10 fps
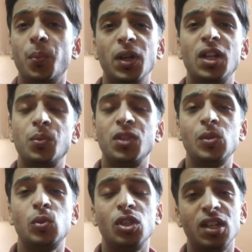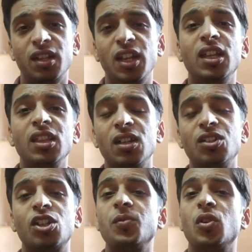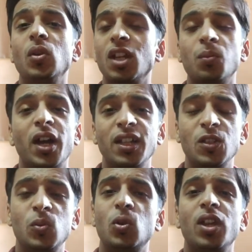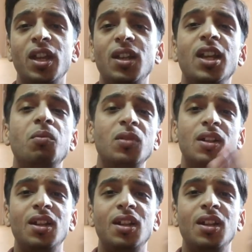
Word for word: pick up this book there is a link in the description you can buy this book anytime